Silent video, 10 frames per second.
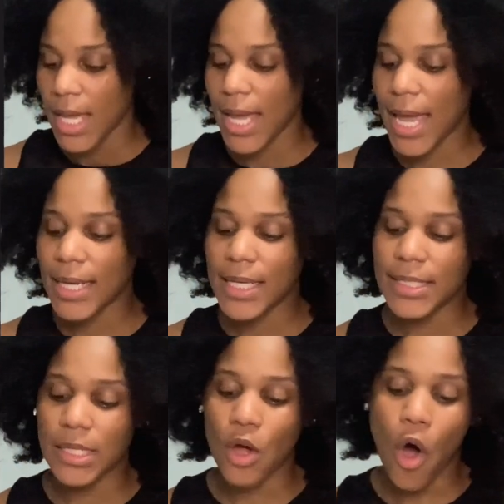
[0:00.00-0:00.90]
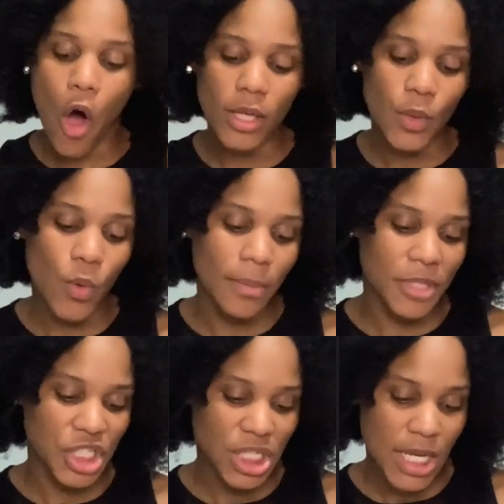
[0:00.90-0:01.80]
And it is an all-in-one
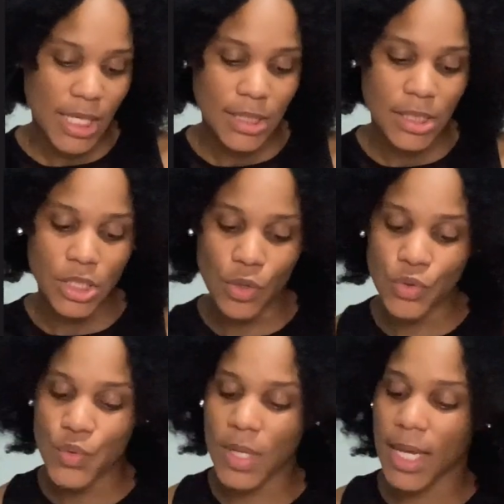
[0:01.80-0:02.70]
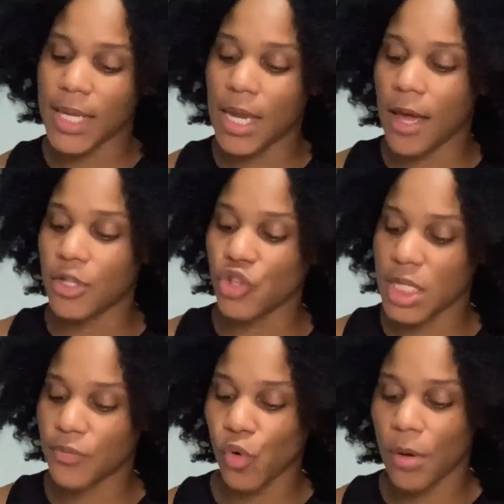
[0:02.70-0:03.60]
machine, so you can
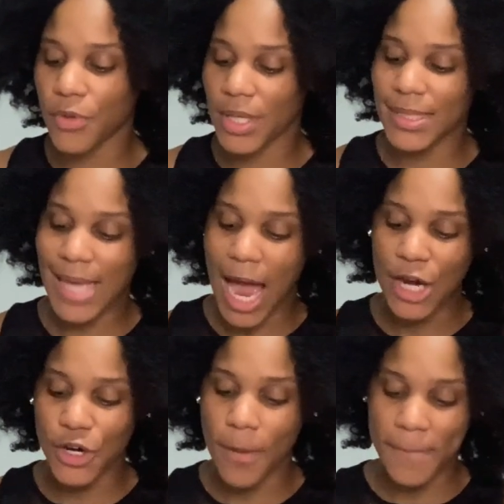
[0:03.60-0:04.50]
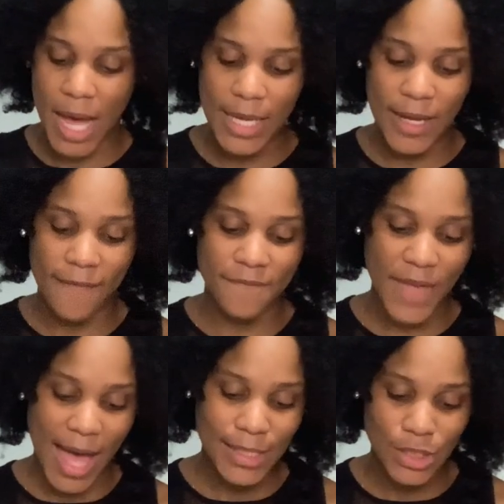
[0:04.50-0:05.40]
transform your entire body
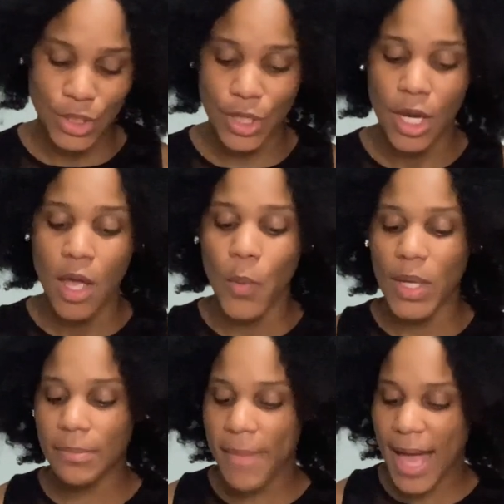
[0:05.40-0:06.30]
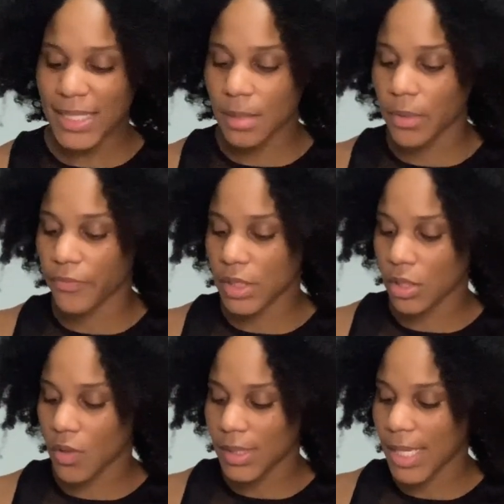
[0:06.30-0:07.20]
faster with maximum
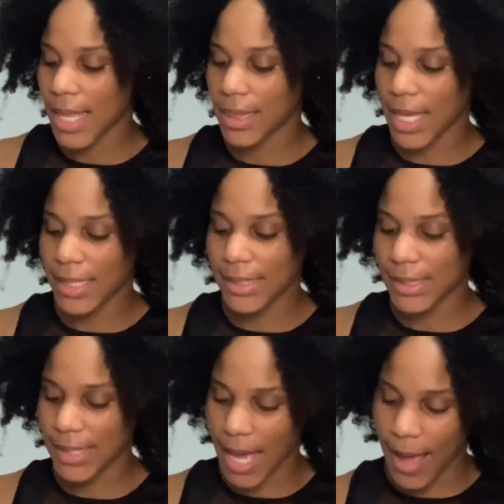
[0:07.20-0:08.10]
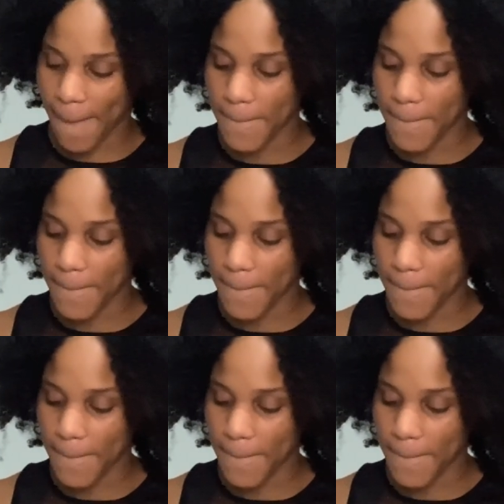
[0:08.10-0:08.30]
results in less time.